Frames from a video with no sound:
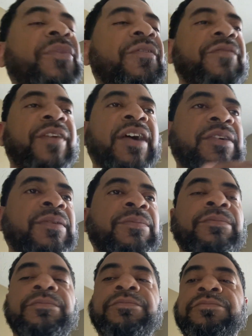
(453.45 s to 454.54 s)
fuck them.
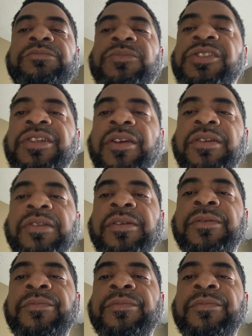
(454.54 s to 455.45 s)
Seriously.